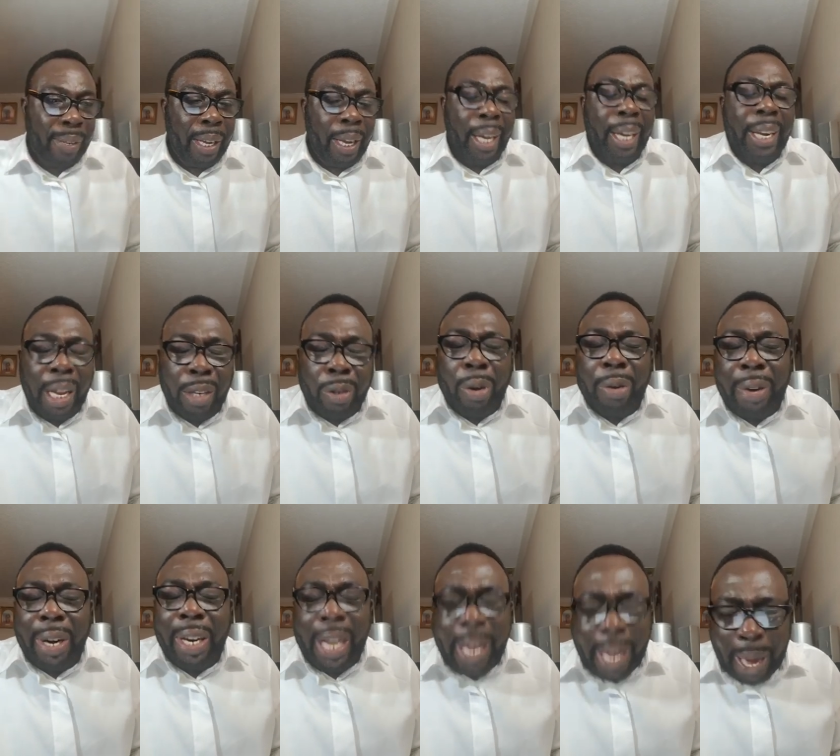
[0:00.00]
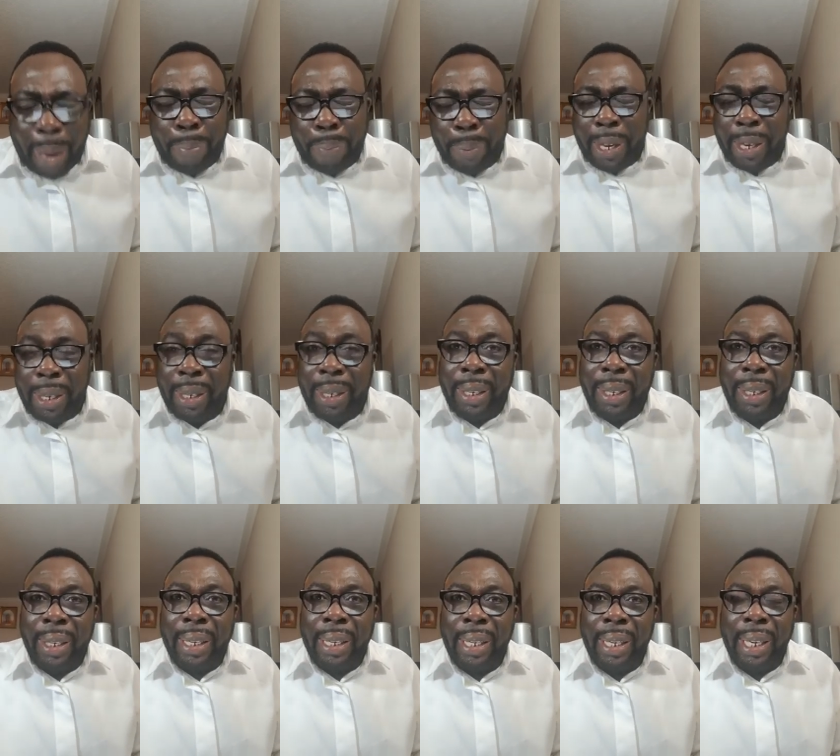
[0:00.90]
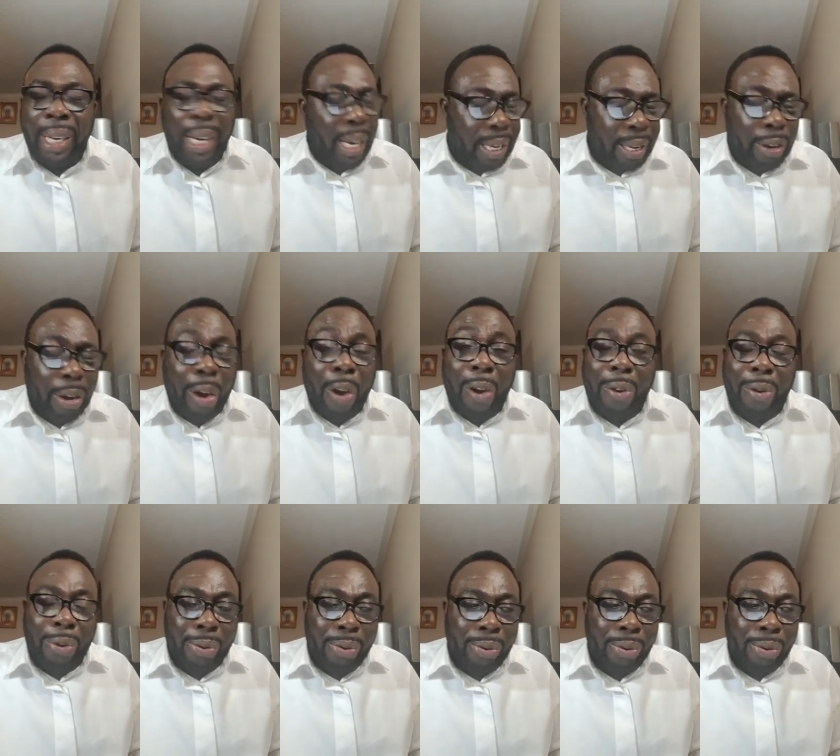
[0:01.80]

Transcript: It has already happened. Let it go.